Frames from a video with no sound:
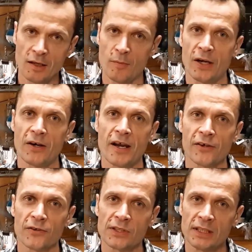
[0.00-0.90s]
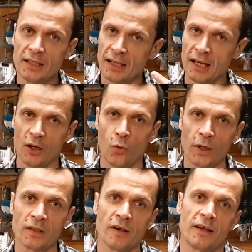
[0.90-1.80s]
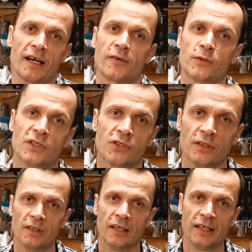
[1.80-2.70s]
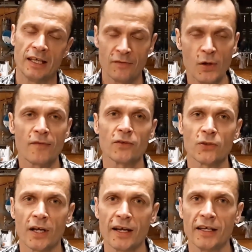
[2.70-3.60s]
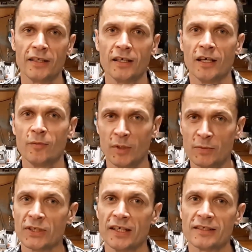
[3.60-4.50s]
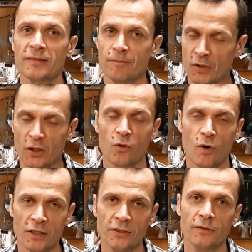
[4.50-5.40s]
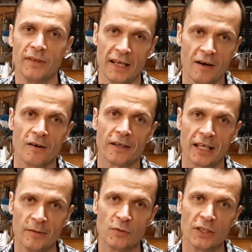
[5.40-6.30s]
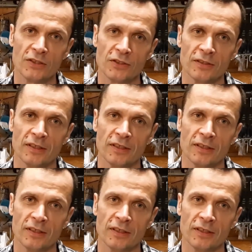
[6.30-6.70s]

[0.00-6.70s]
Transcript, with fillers: Better accuracy and quick target acquisition. If you haven't tried peep sights, you're going to want to. They are a game changer.